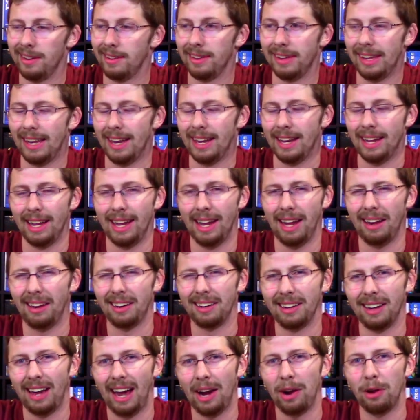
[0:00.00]
And
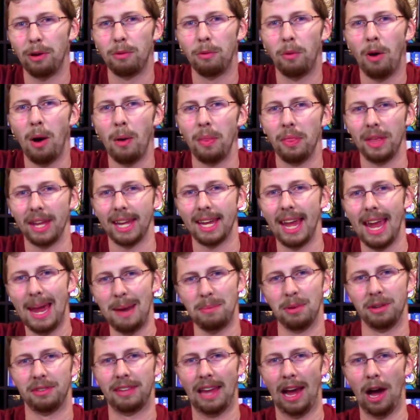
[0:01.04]
I don't want the game
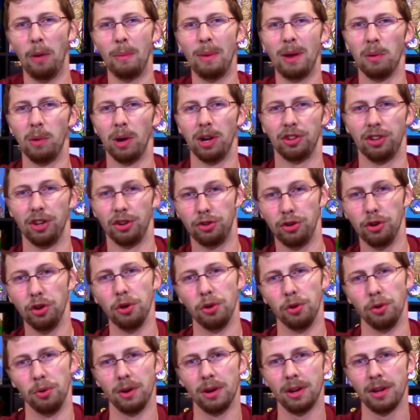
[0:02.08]
to tell me what to
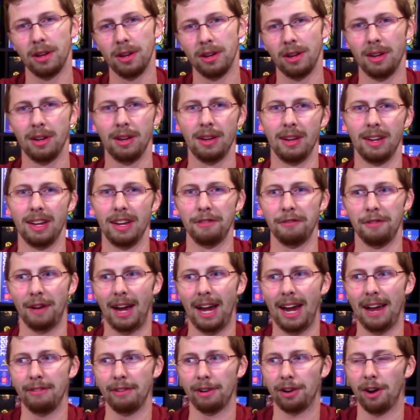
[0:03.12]
do. If I
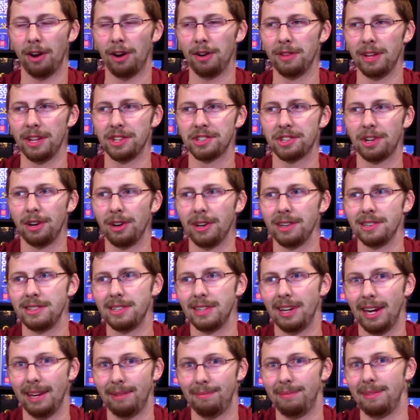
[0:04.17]
have a card that's
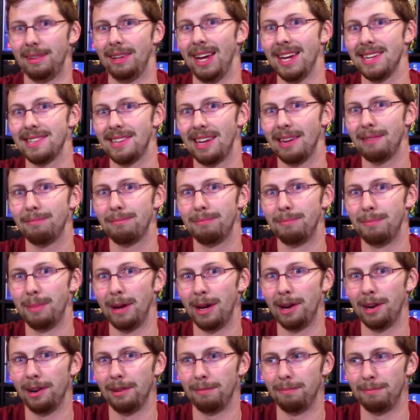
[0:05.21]
currency, I guess I'd
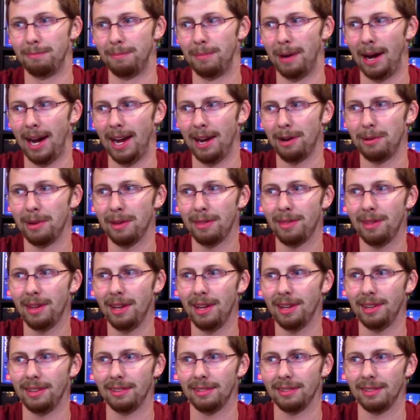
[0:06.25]
better buy with
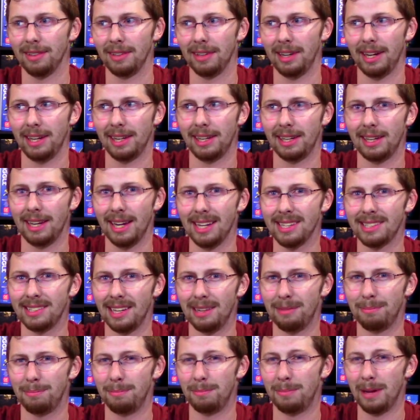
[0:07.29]
it, and I guess
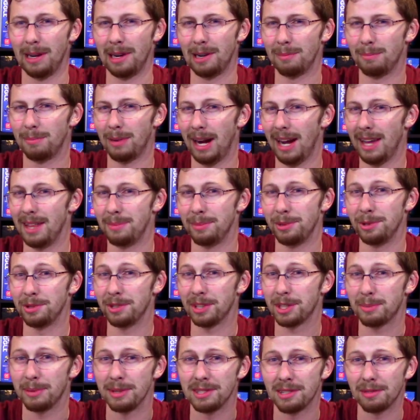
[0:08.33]
I'd better buy the most
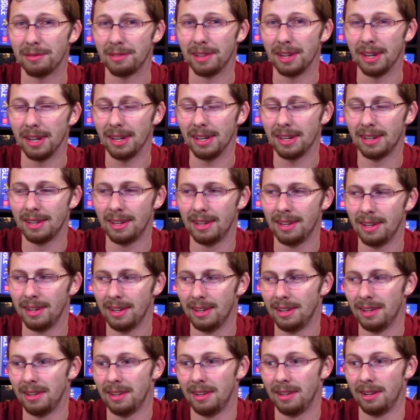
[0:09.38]
expensive thing.
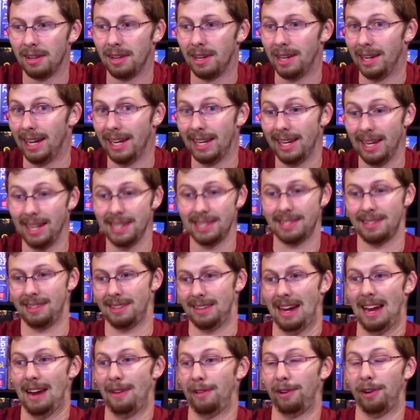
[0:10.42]
And I guess
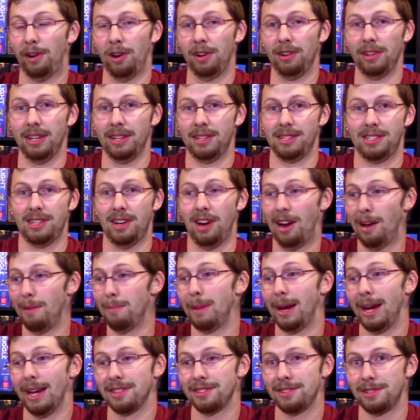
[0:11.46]
I have a card that's
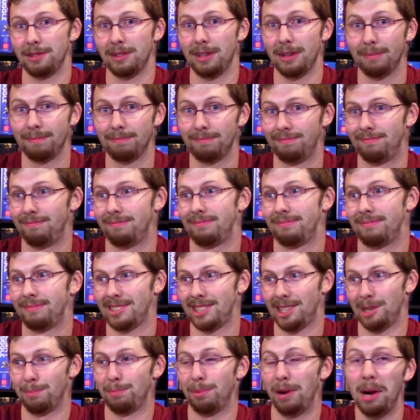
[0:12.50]
combat, so I
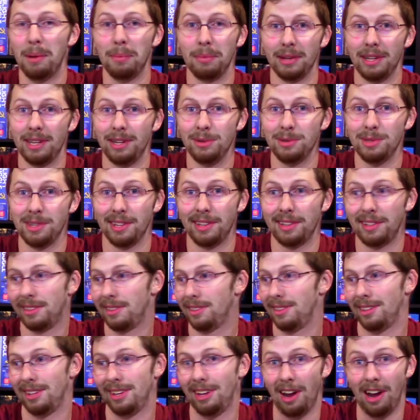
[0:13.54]
should probably use it
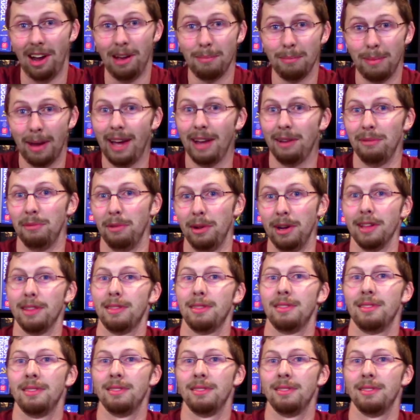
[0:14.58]
to combat with.